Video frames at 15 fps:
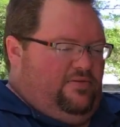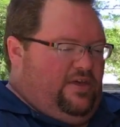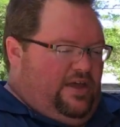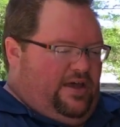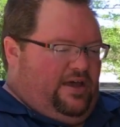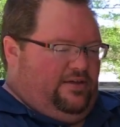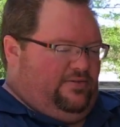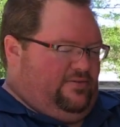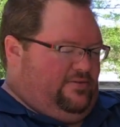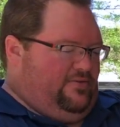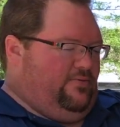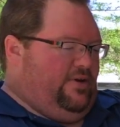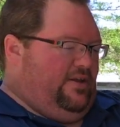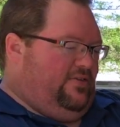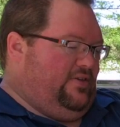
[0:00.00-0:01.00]
that,
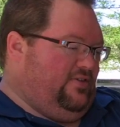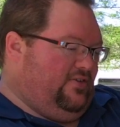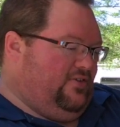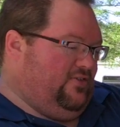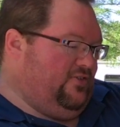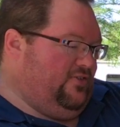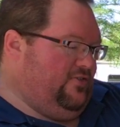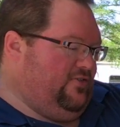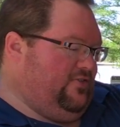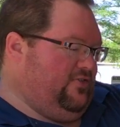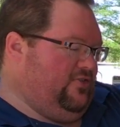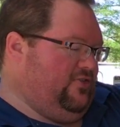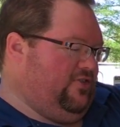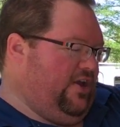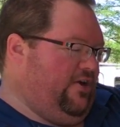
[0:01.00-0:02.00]
what is this,
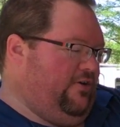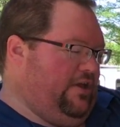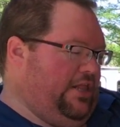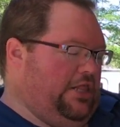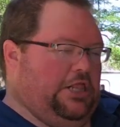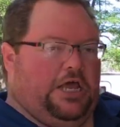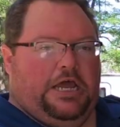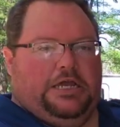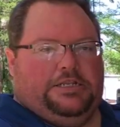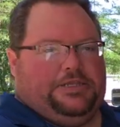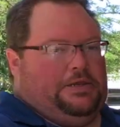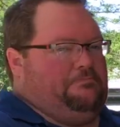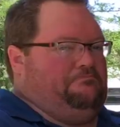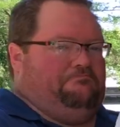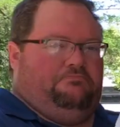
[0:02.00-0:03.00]

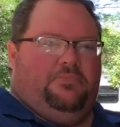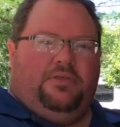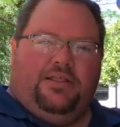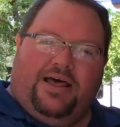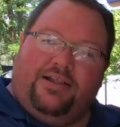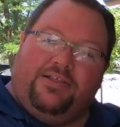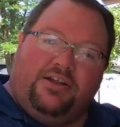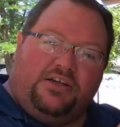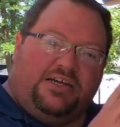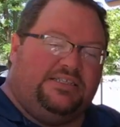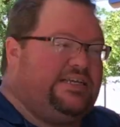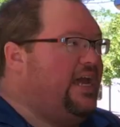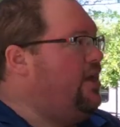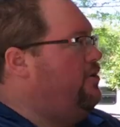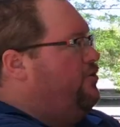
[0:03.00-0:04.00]
Sterilite. A lot of little
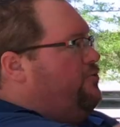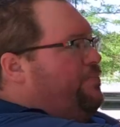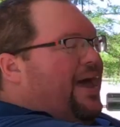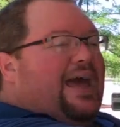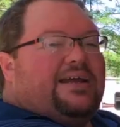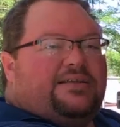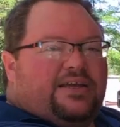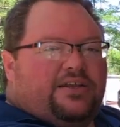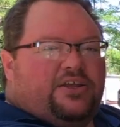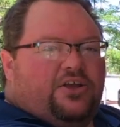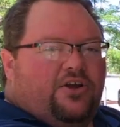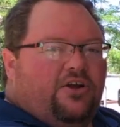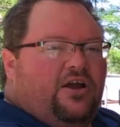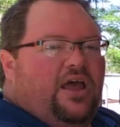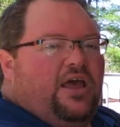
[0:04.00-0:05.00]
containers packed in
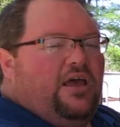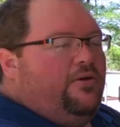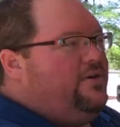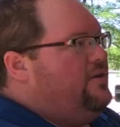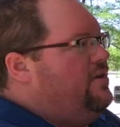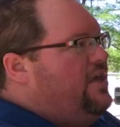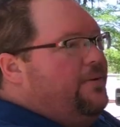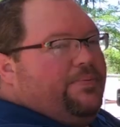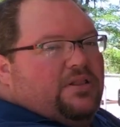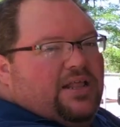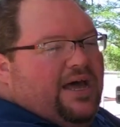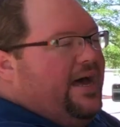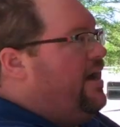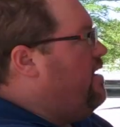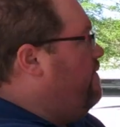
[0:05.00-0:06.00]
here. Keep a
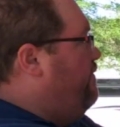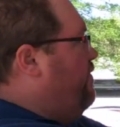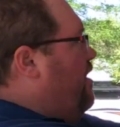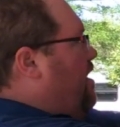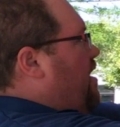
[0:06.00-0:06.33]
lot of